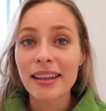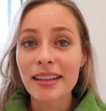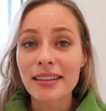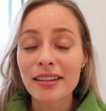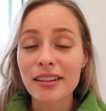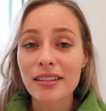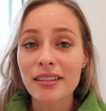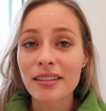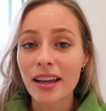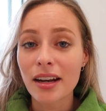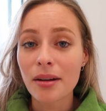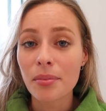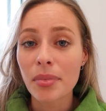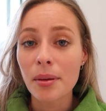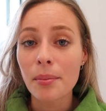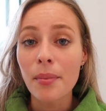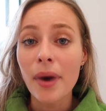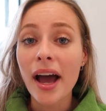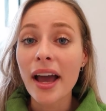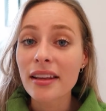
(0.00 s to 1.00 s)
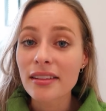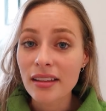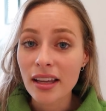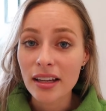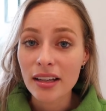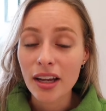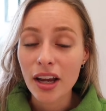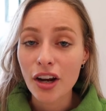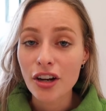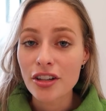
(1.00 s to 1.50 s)
This is gonna be my
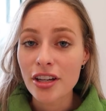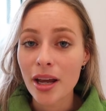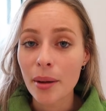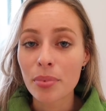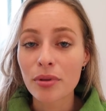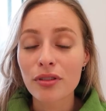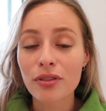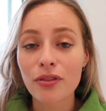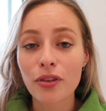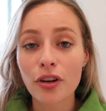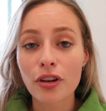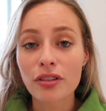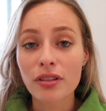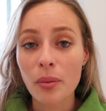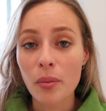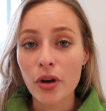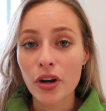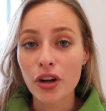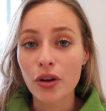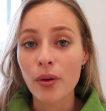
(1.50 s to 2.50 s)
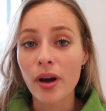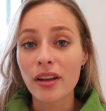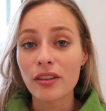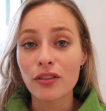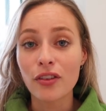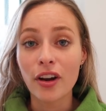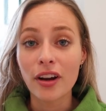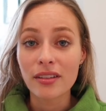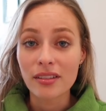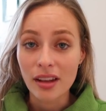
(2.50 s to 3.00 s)
skincare tips for someone who has
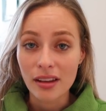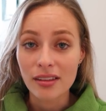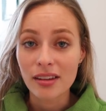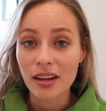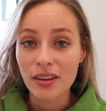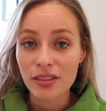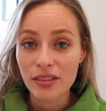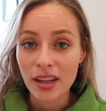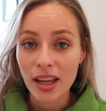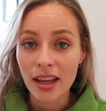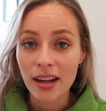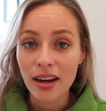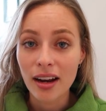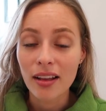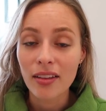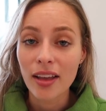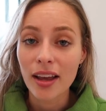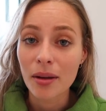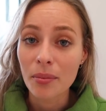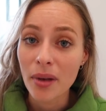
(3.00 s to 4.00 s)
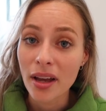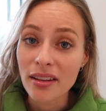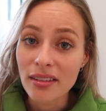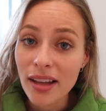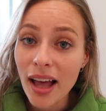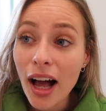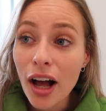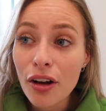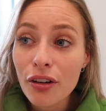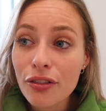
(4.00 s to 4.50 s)
very sensitive skin like
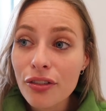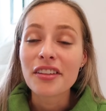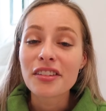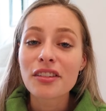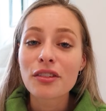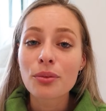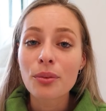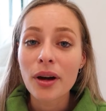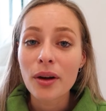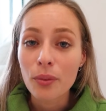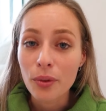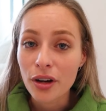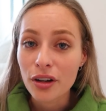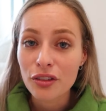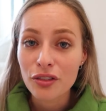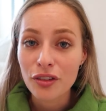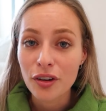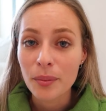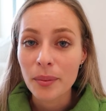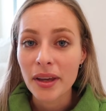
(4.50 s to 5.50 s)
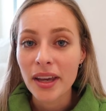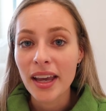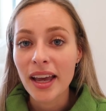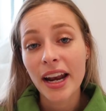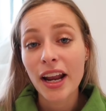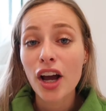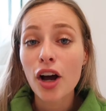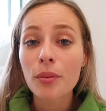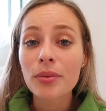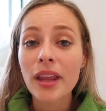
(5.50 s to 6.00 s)
myself. This is what works for me,
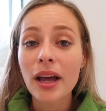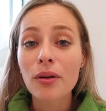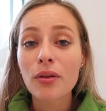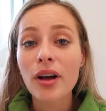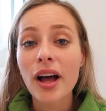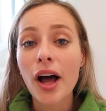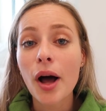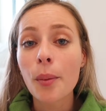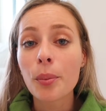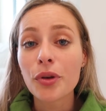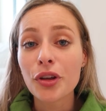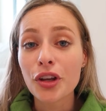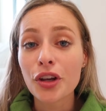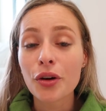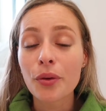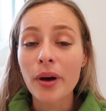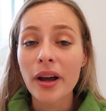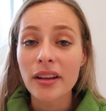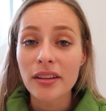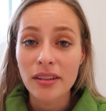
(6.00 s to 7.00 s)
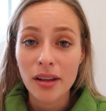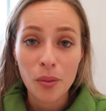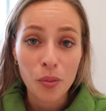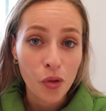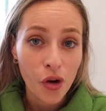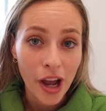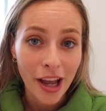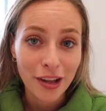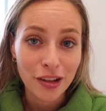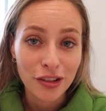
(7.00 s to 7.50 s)
and I hope that will help you in some
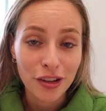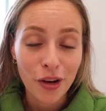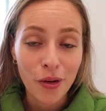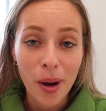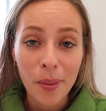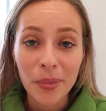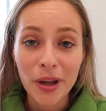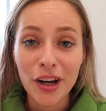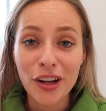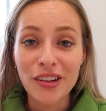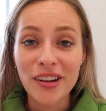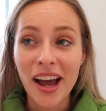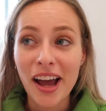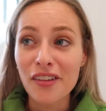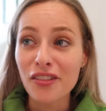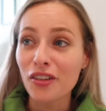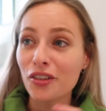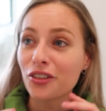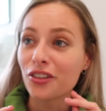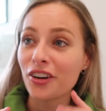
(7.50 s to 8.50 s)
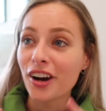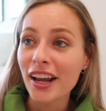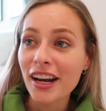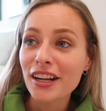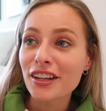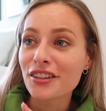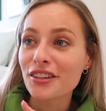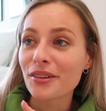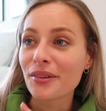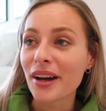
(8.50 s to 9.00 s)
way. So I'm gonna dive right
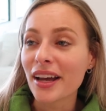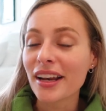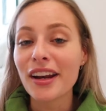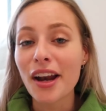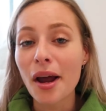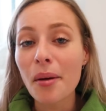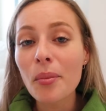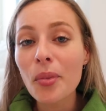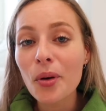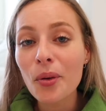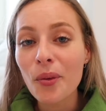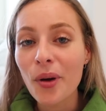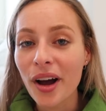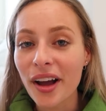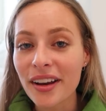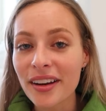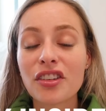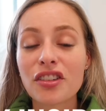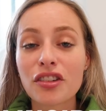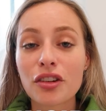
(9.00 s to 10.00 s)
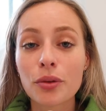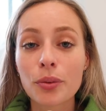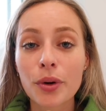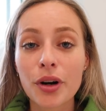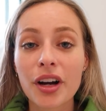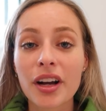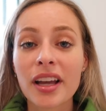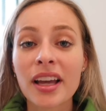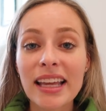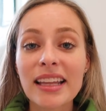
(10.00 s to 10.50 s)
into it. Number one is to
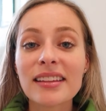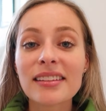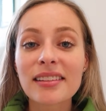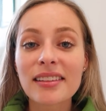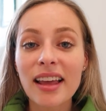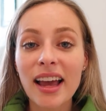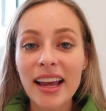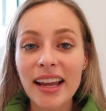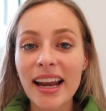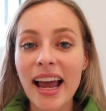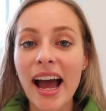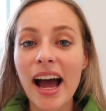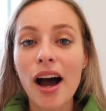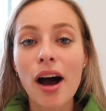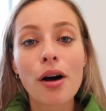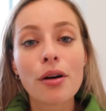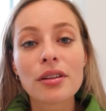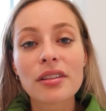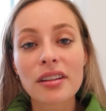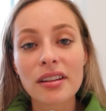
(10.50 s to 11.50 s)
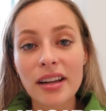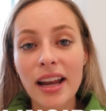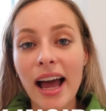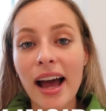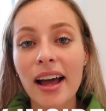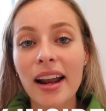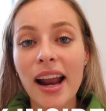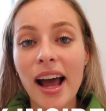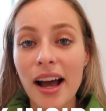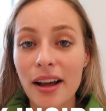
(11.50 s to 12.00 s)
work inside out,
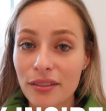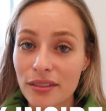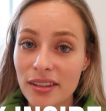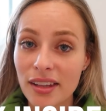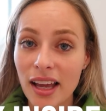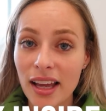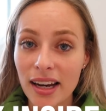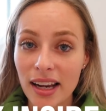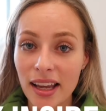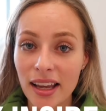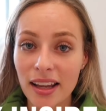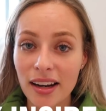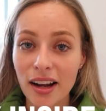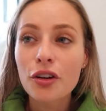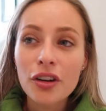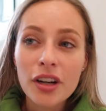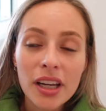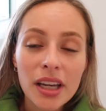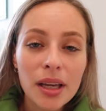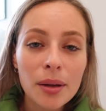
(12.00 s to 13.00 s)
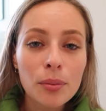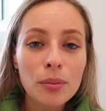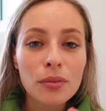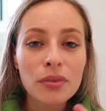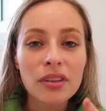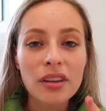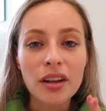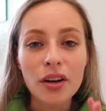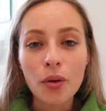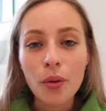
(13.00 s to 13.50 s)
not outside in.
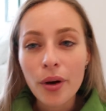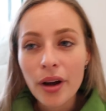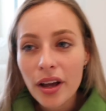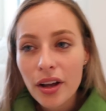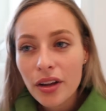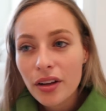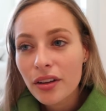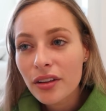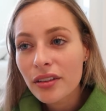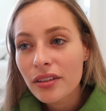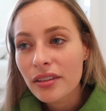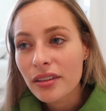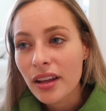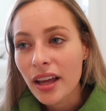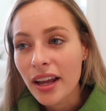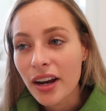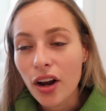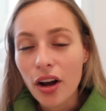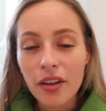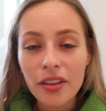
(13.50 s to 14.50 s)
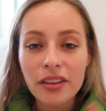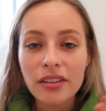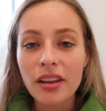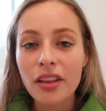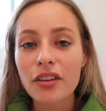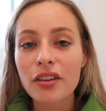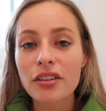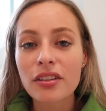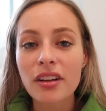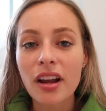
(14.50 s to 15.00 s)
Creams and oils and all this
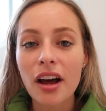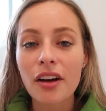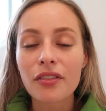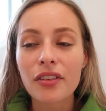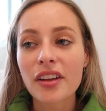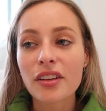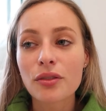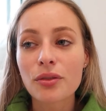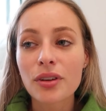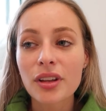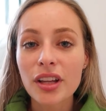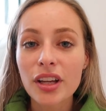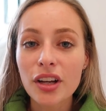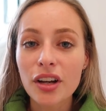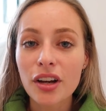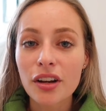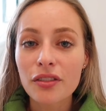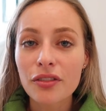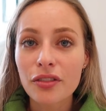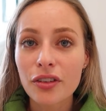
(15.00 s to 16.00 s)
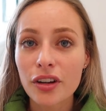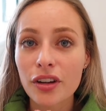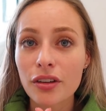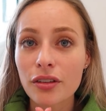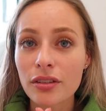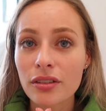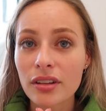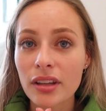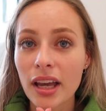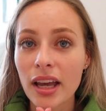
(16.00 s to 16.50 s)
other stuff is really good for
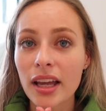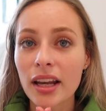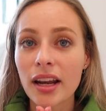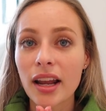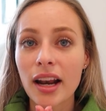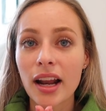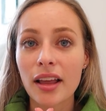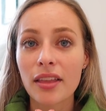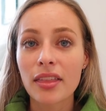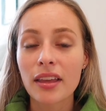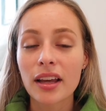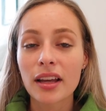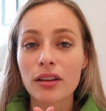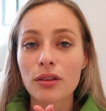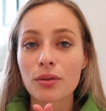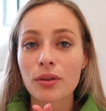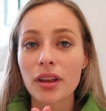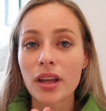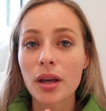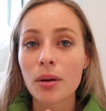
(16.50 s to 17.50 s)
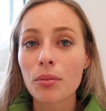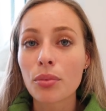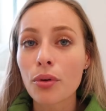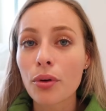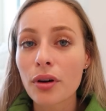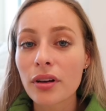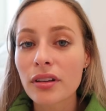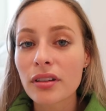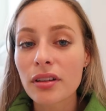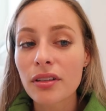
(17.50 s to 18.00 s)
your skin, and I think it's really
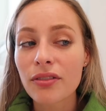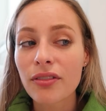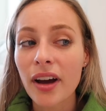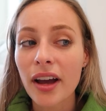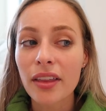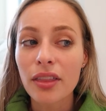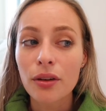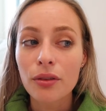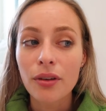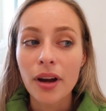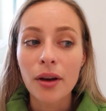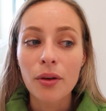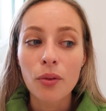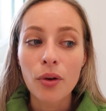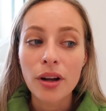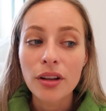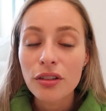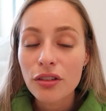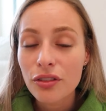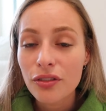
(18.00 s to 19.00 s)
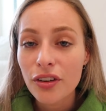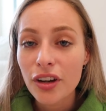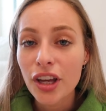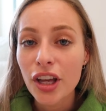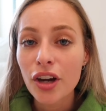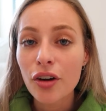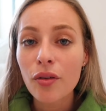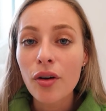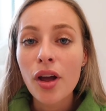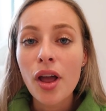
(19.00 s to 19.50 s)
important to find the right ones for
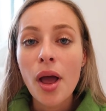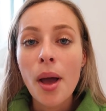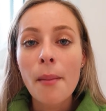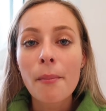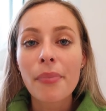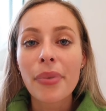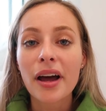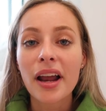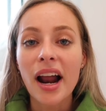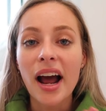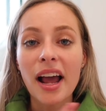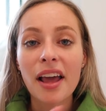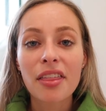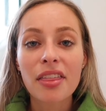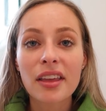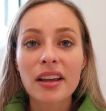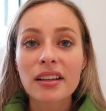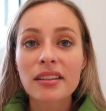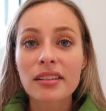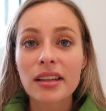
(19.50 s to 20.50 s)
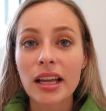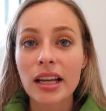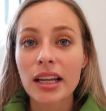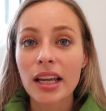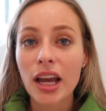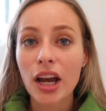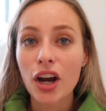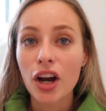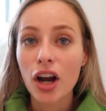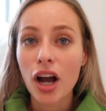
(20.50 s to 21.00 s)
you. But I think
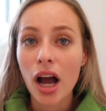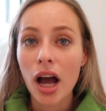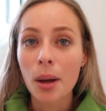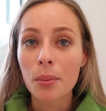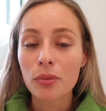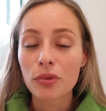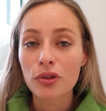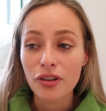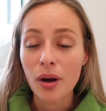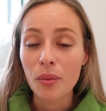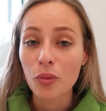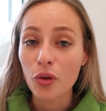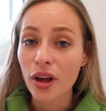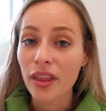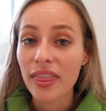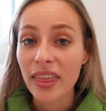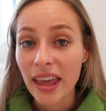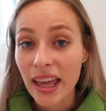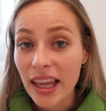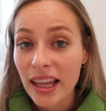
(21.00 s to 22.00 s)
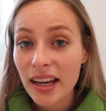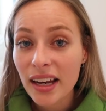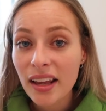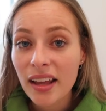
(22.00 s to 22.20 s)
skincare comes from within.